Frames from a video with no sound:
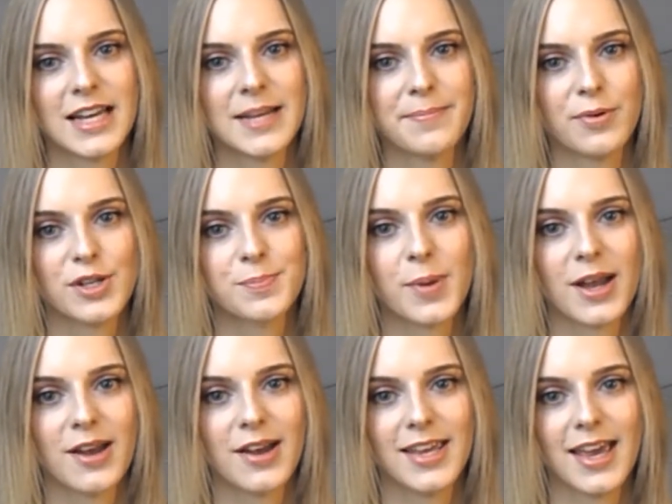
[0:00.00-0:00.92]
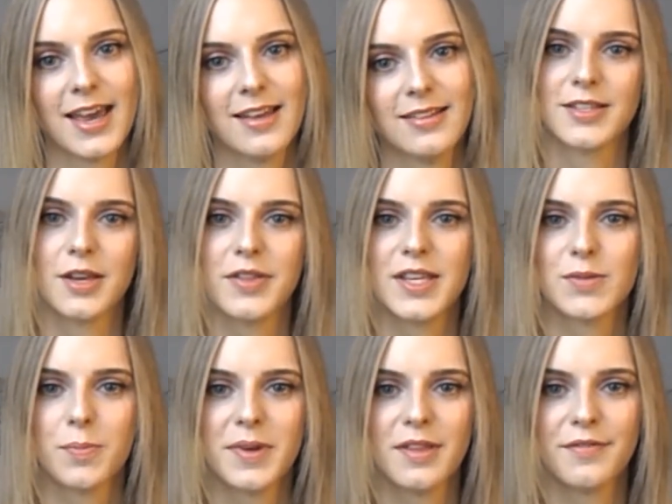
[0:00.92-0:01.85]
any books by her yet. So this
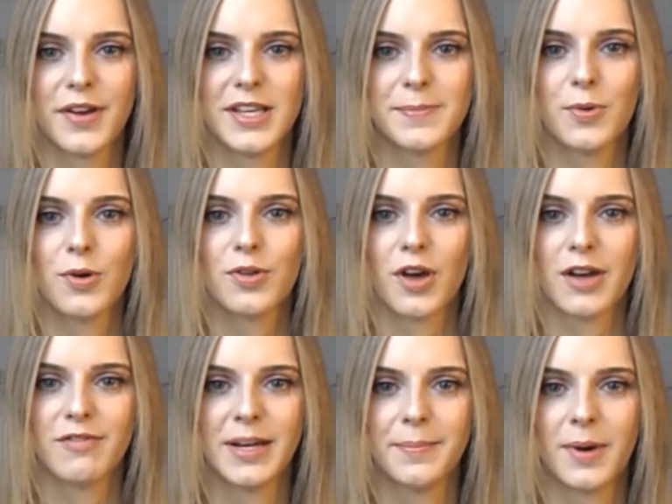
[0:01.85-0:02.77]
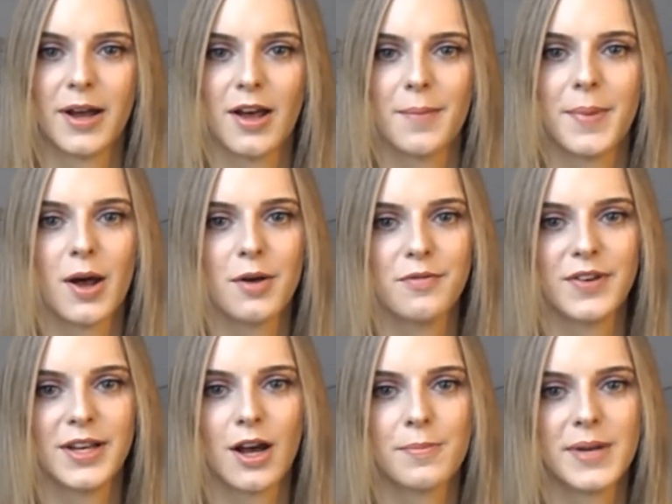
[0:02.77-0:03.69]
will be the first book that I read by her, but
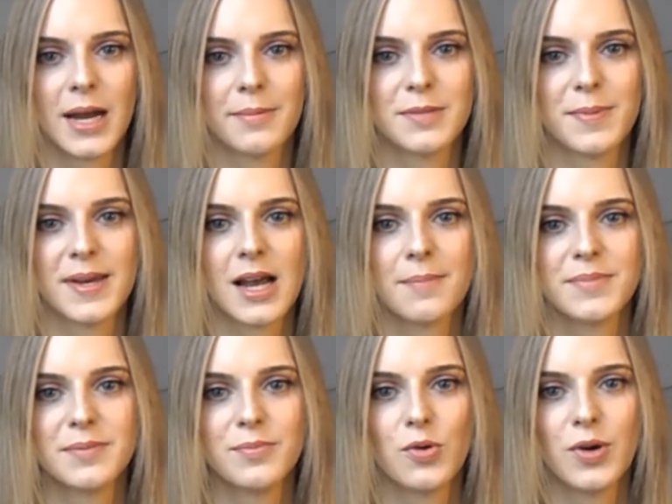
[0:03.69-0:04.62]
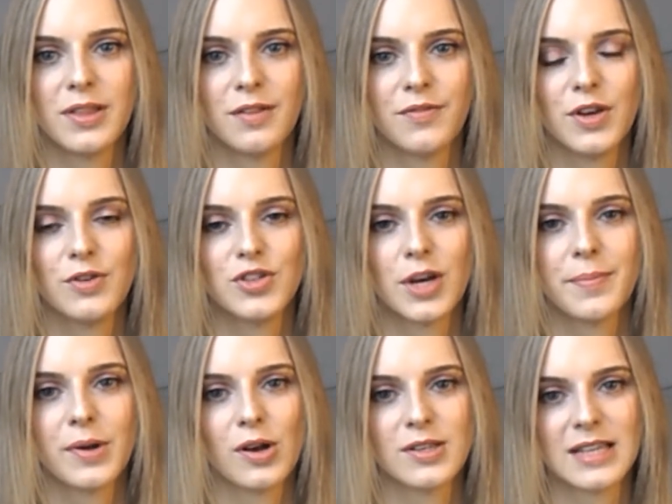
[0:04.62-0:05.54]
hopefully I'll be able to pick up some more in the future,
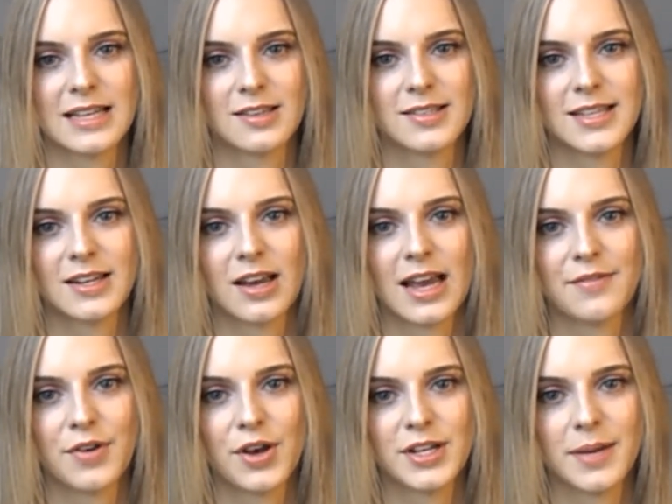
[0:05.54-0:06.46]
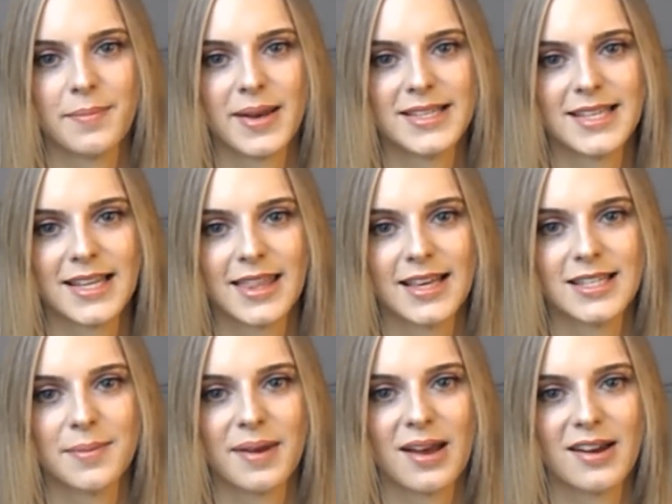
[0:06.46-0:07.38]
because as I said, I have heard amazing
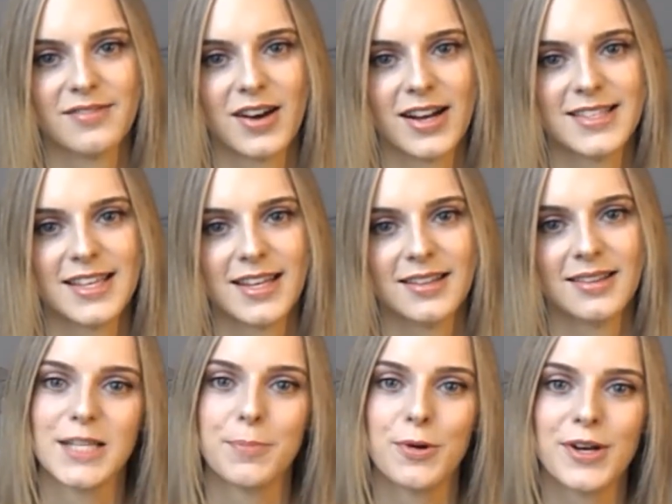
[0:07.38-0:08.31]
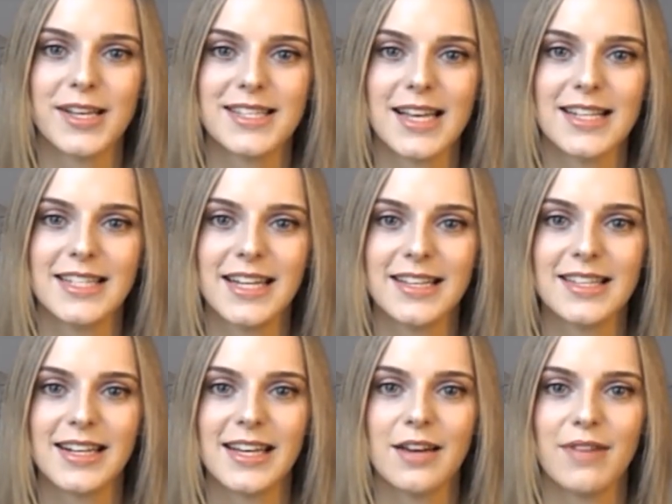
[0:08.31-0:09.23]
things about her writing. This book is set in
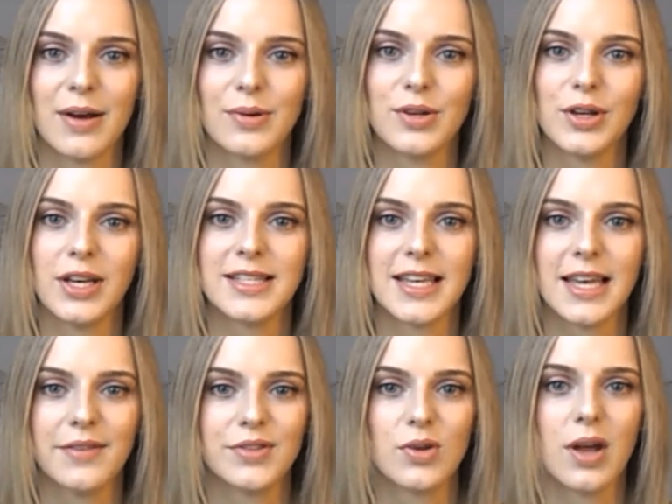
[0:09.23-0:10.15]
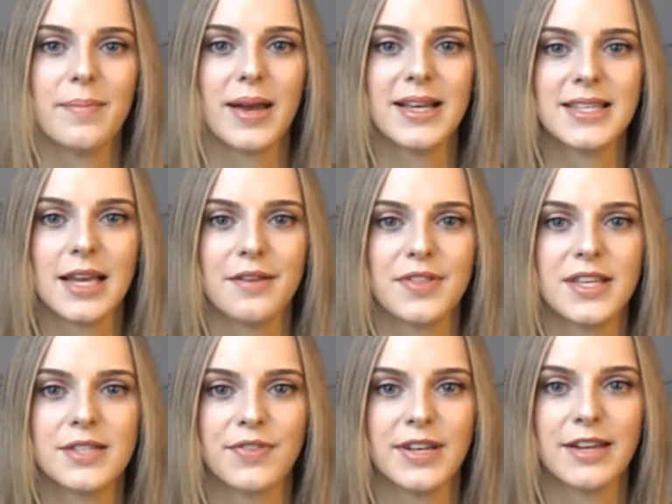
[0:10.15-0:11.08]
Italy around New Year's Eve, so I may save
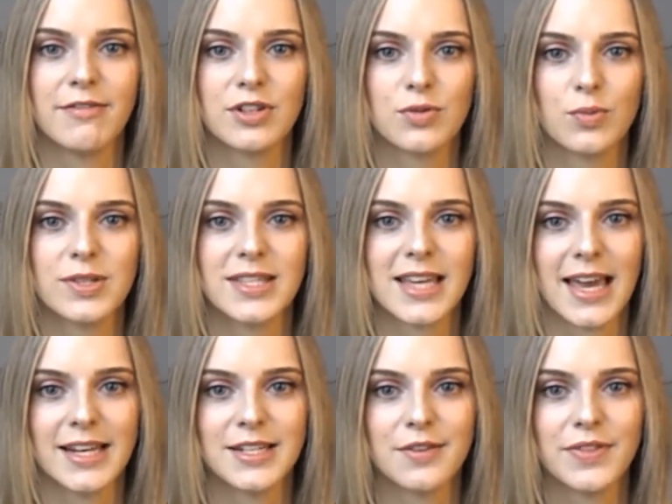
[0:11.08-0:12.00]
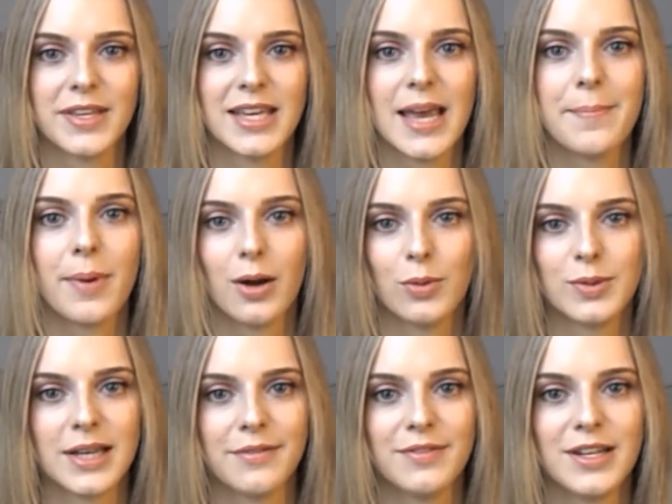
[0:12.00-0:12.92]
this for nearer towards the end of the year, but I will
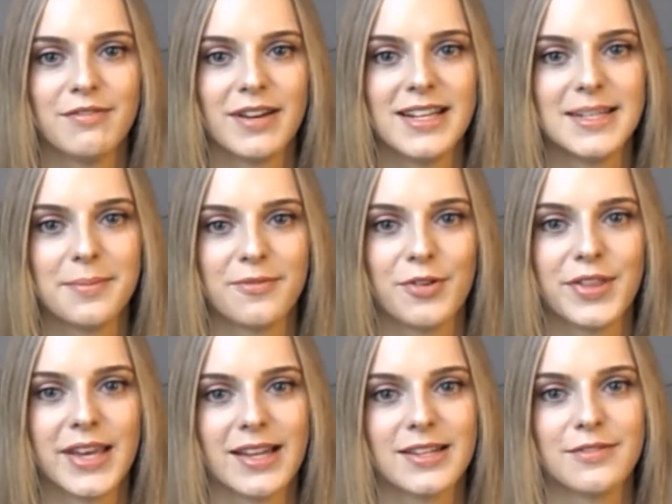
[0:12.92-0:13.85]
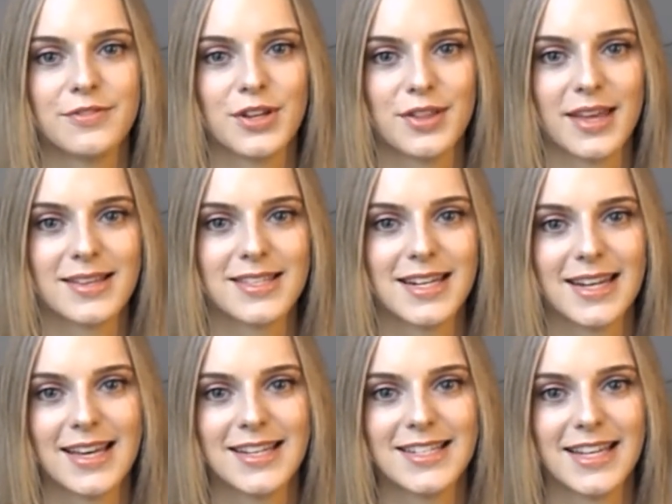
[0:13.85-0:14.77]
definitely read it for the end of
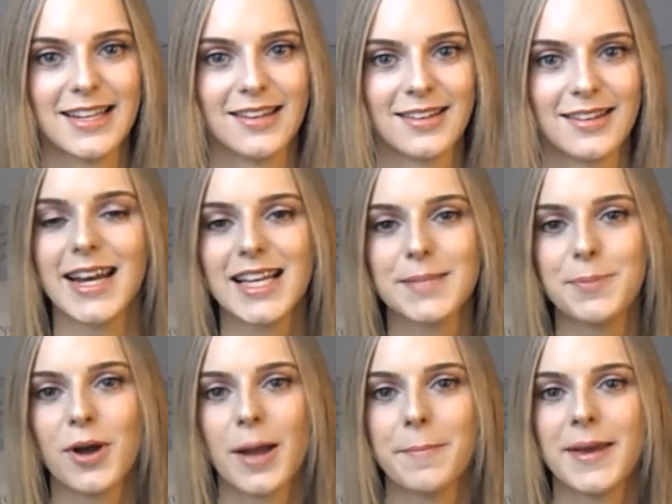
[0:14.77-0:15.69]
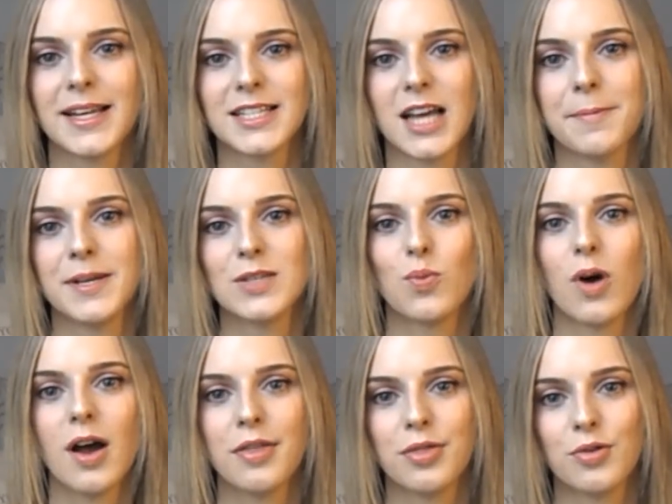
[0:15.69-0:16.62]
2018. The next book I picked up is
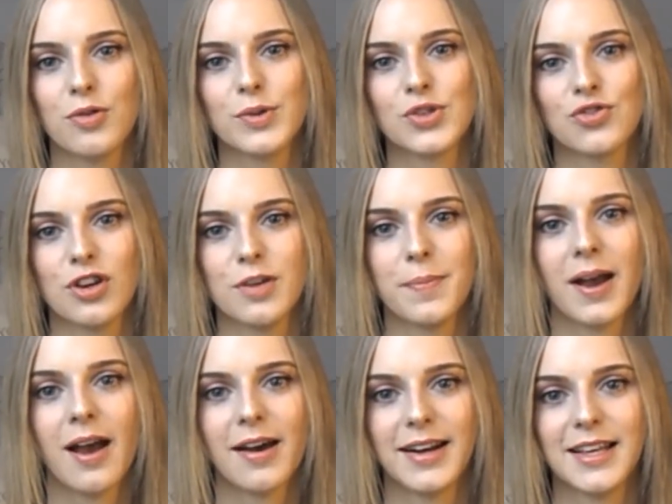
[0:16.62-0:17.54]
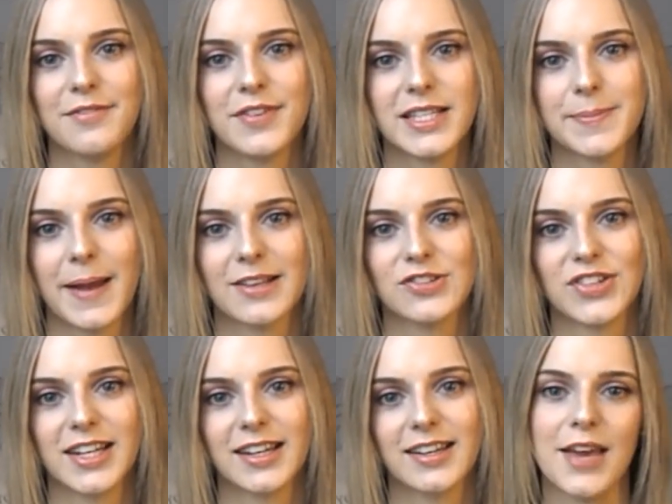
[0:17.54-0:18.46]
What I Thought Was True by Huntley
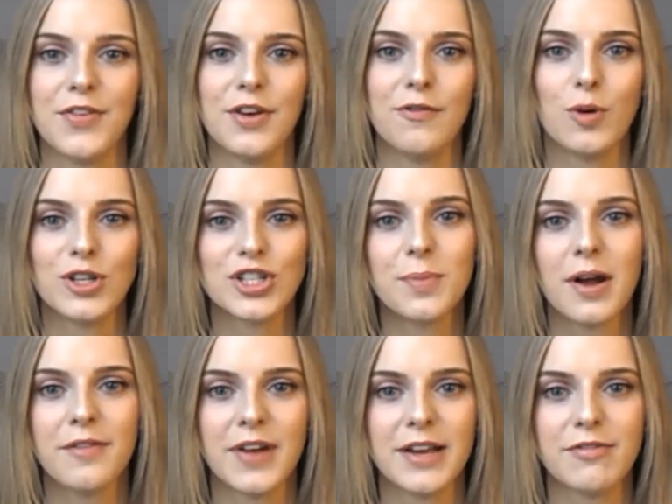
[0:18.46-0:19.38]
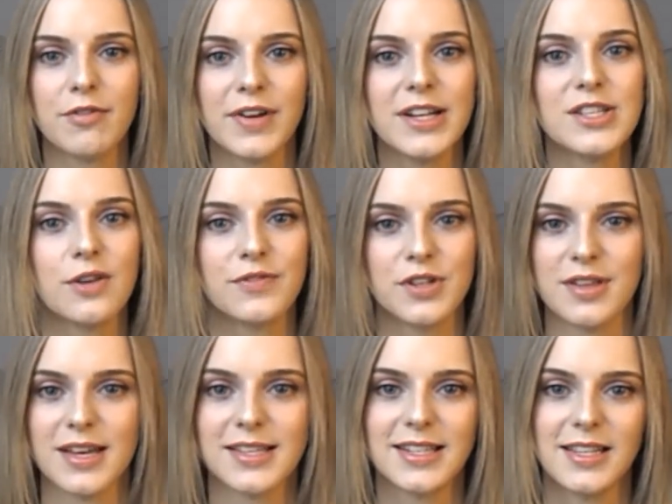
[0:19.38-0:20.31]
Fitzpatrick. If you've watched my favourite reads of
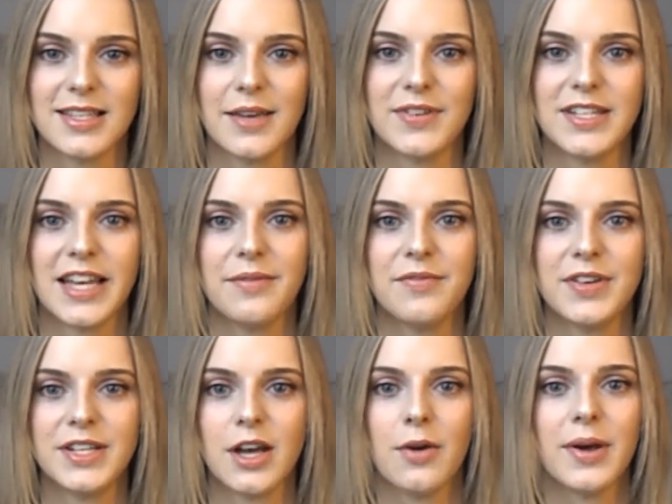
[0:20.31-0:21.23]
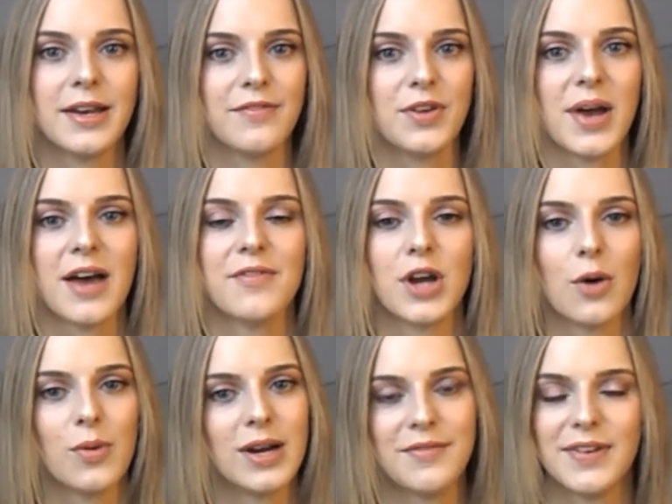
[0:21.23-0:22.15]
2017 video, and if you haven't, I
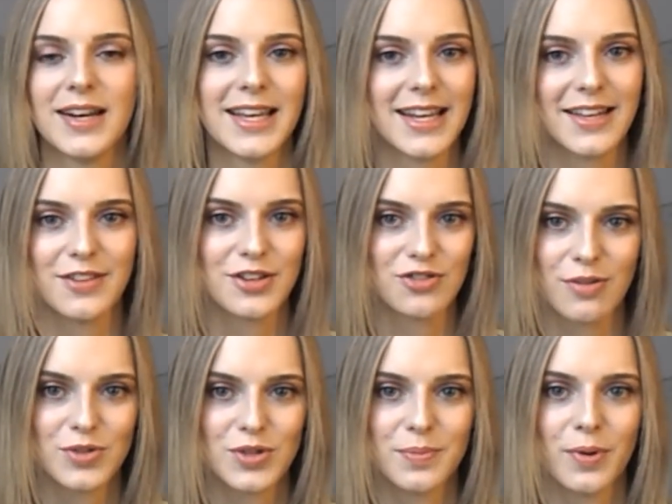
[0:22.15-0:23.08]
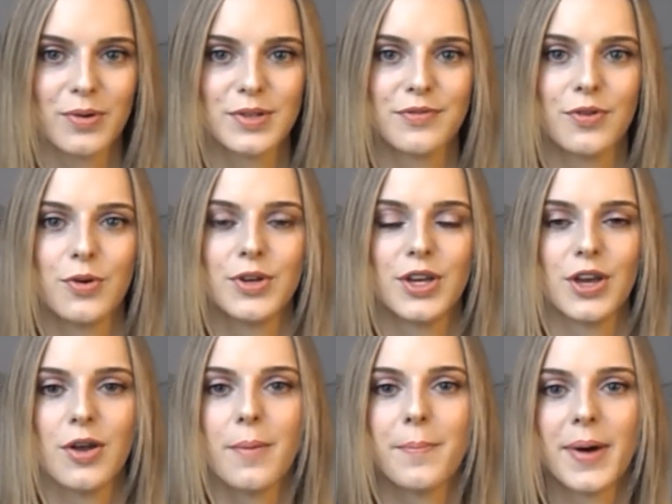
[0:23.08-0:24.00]
will leave a link in the description box for
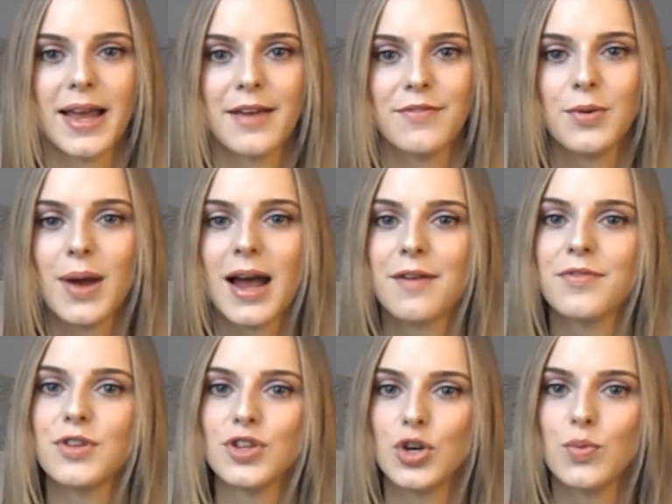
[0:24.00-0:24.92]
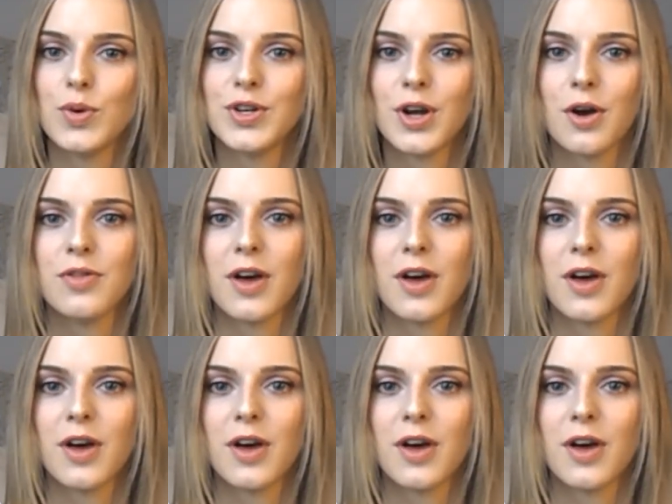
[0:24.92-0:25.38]
you, but if you have, then you would know